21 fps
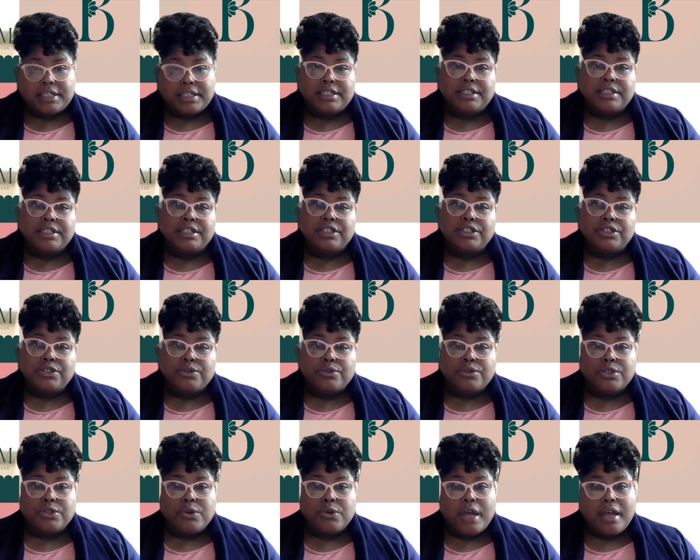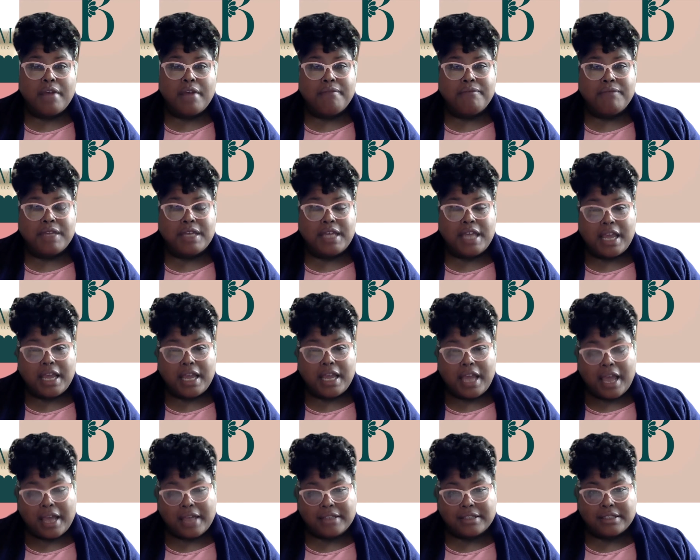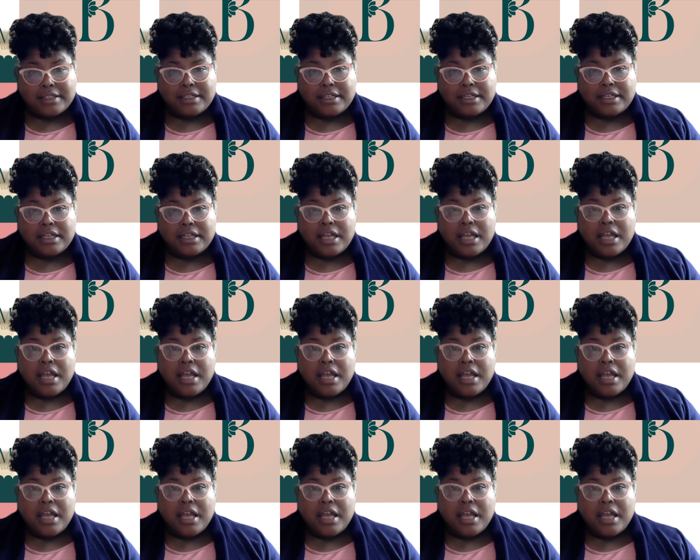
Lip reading: Is this due to an MVA accident?